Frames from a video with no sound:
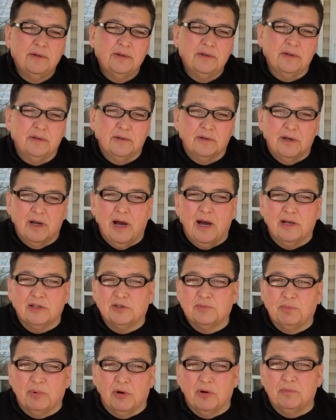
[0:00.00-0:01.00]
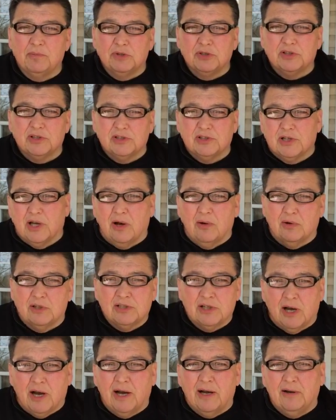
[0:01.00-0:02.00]
You know, God's purpose is always
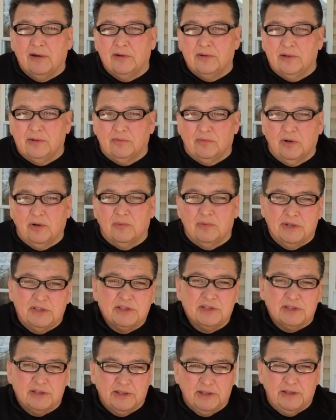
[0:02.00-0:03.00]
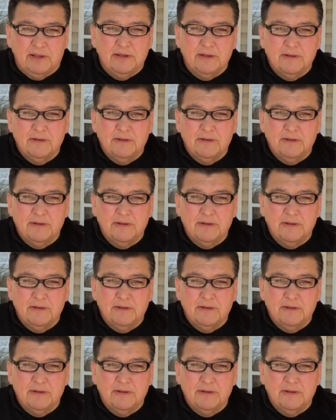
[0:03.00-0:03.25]
higher than what we see.